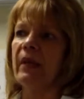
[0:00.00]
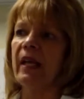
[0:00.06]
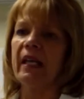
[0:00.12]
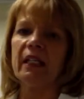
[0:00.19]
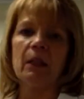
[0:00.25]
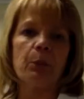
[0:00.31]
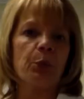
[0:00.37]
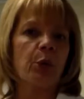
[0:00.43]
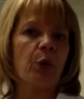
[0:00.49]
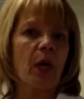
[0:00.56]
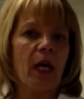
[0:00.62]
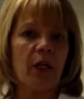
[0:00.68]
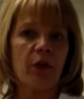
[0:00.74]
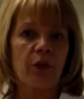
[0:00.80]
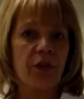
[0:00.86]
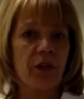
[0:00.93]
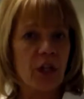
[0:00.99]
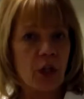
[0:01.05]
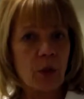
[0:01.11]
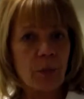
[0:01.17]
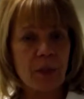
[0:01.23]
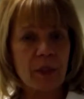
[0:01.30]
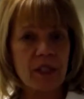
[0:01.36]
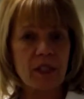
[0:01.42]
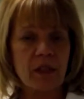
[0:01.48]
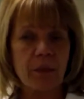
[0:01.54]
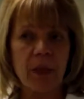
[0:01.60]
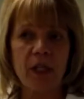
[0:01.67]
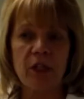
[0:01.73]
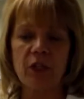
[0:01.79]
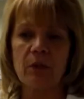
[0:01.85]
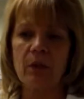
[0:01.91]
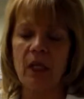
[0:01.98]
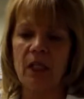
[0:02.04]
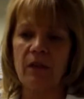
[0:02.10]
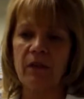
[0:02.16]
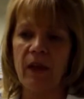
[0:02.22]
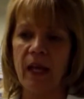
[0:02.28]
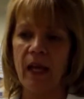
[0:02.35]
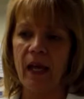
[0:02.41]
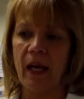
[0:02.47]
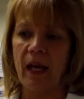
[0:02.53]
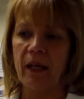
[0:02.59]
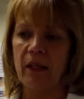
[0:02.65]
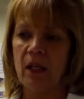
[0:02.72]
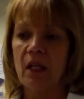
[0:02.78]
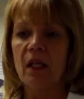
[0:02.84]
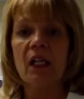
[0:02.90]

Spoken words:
any prior therapies the patient might have had,